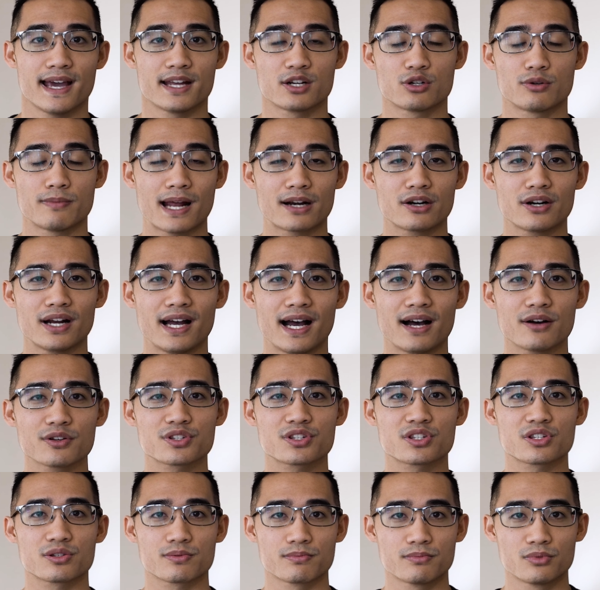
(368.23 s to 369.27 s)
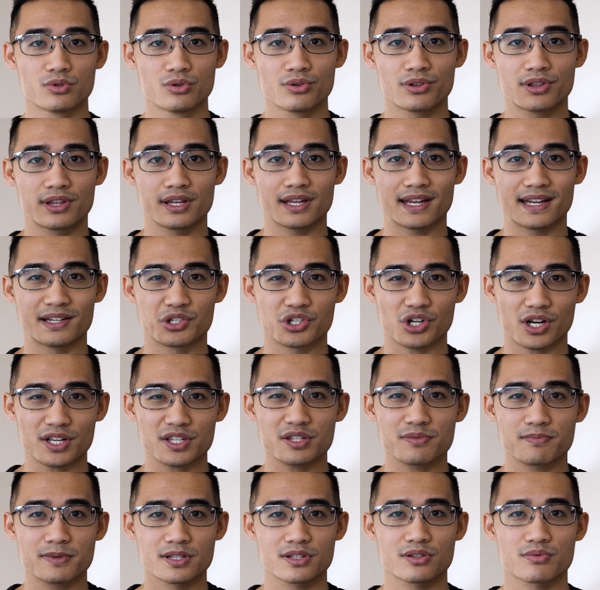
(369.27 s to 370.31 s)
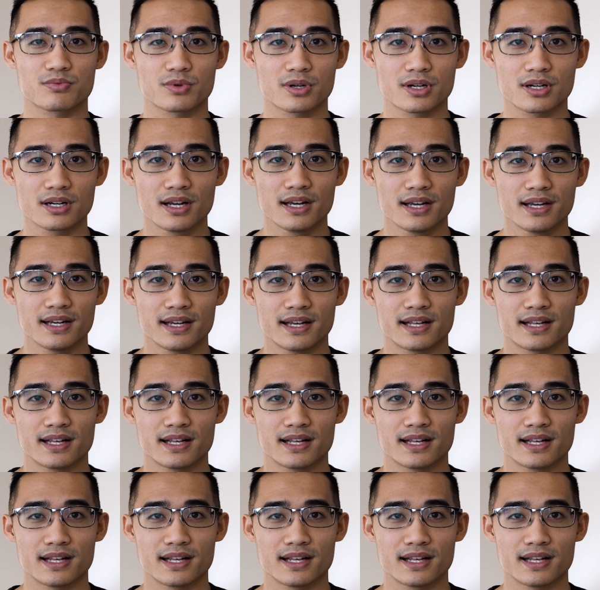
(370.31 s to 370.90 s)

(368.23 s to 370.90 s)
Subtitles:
and no matter how smooth the adjustments were,